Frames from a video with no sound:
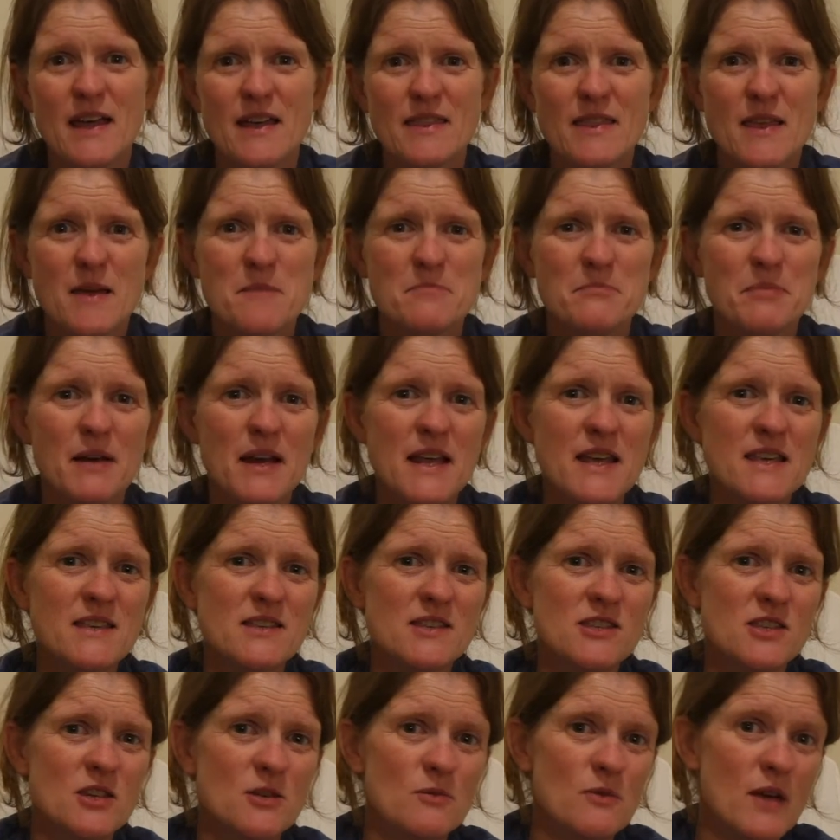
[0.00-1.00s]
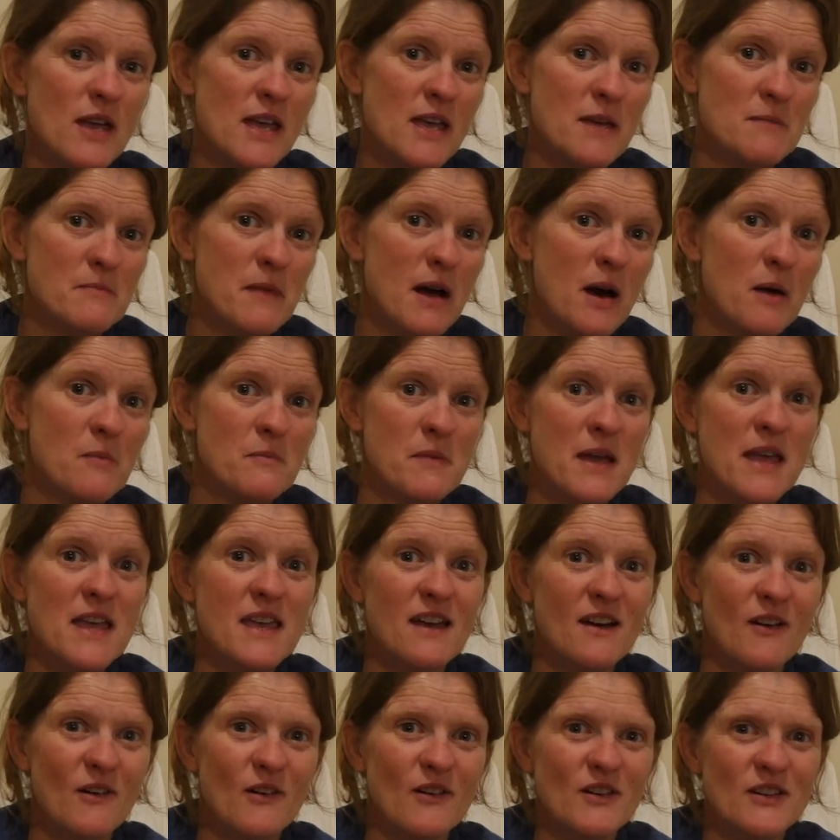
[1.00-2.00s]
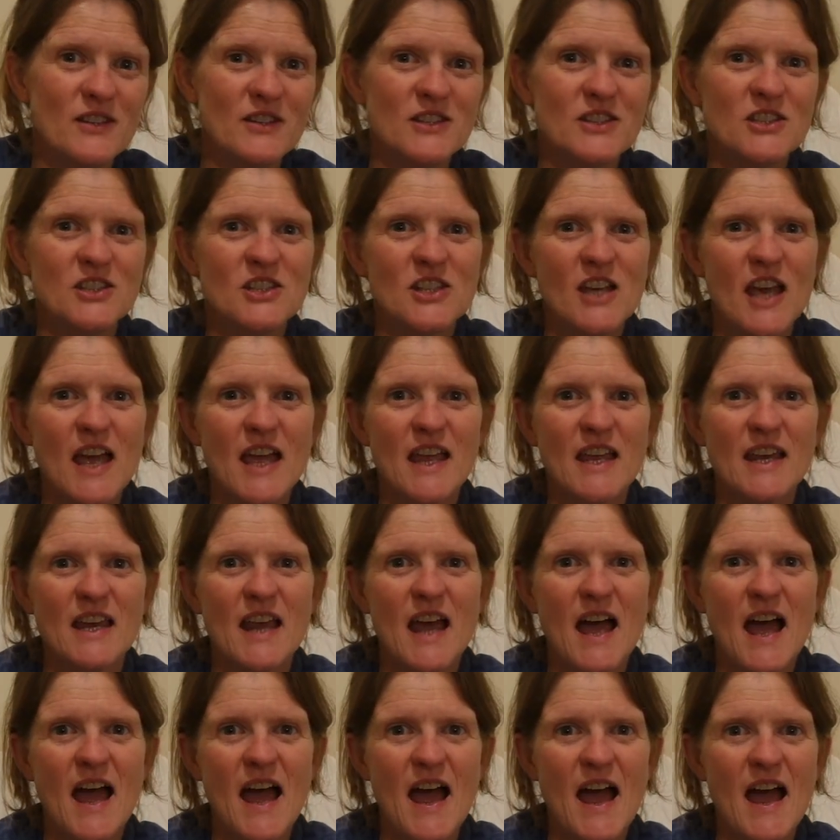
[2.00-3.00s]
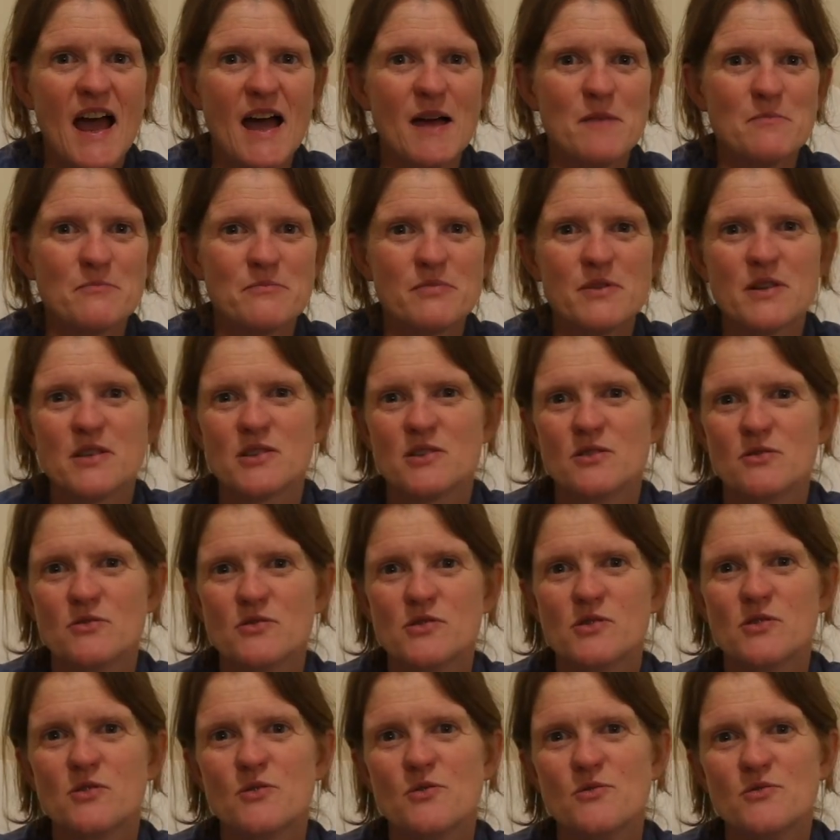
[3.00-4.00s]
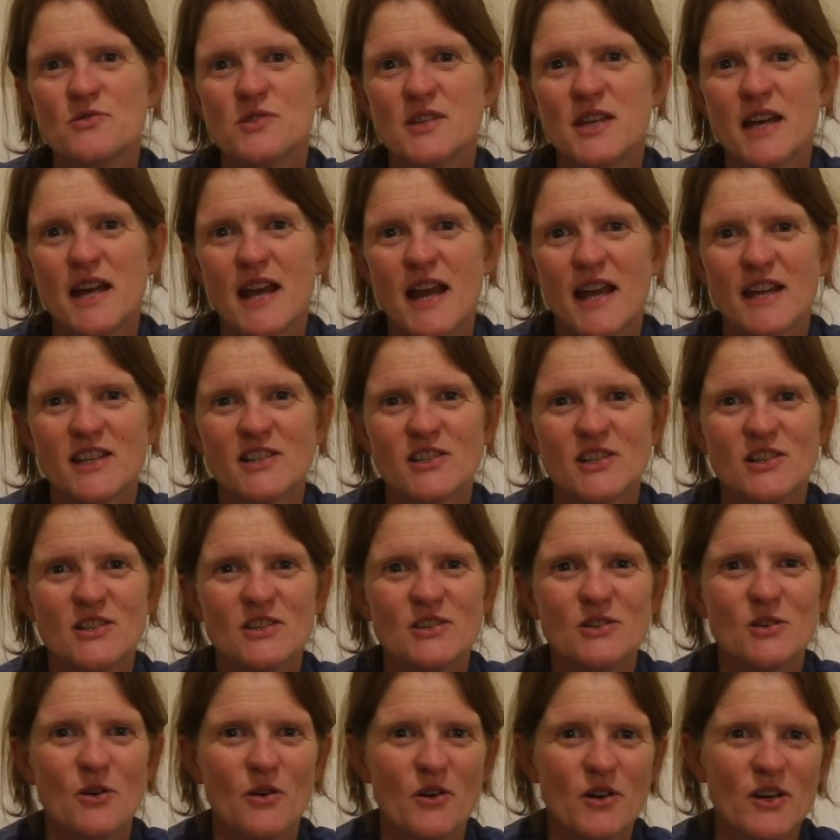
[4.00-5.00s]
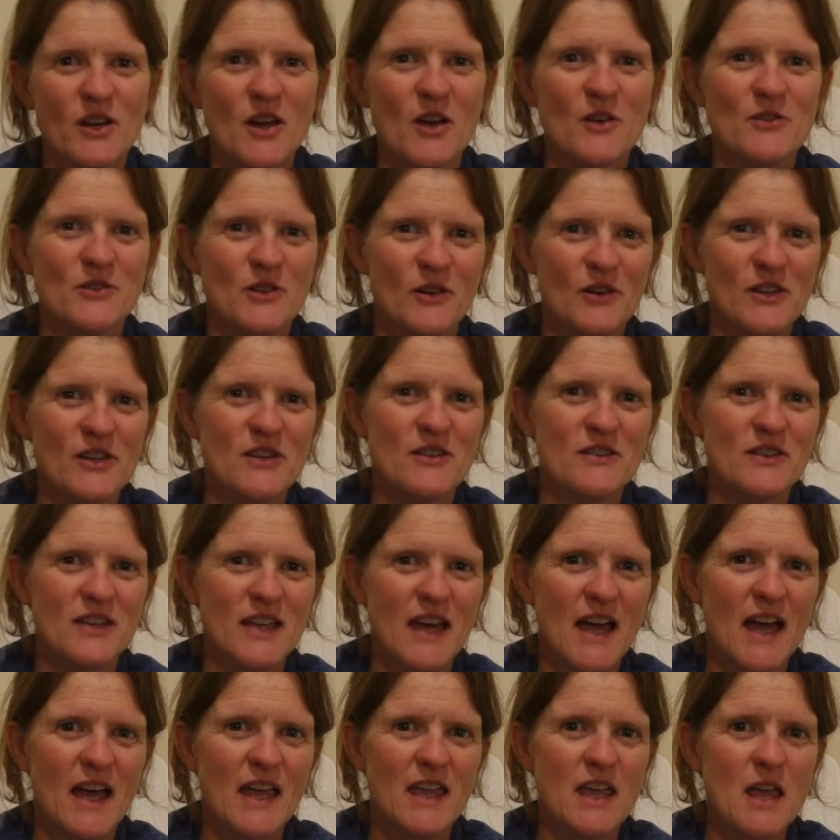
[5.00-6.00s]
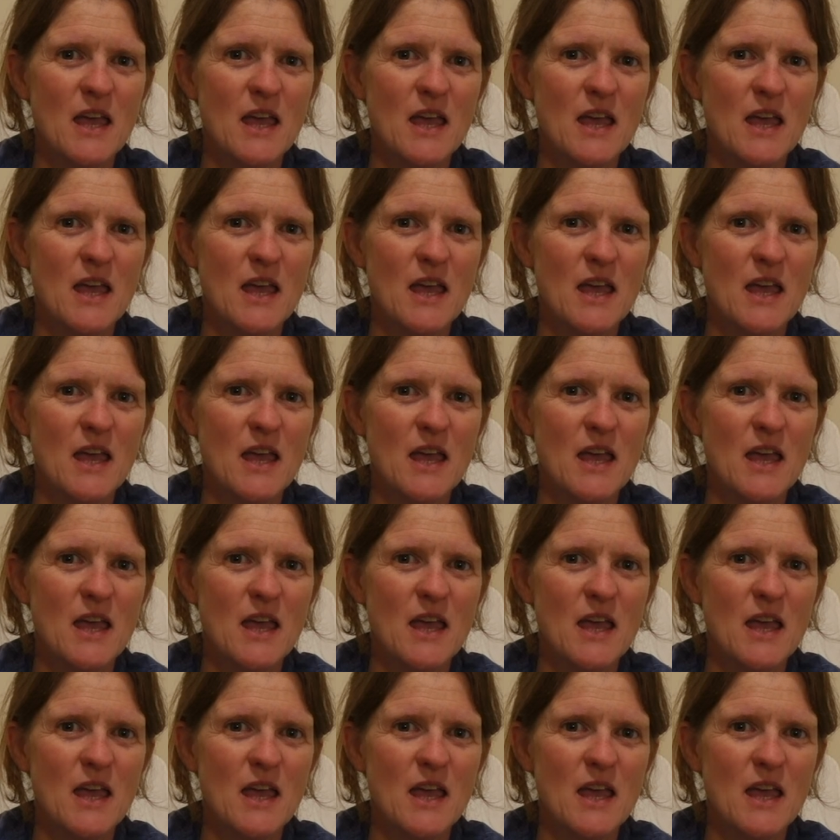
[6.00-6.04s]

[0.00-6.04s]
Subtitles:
then please do email me on jane@bristolschoolsconnection.co.uk.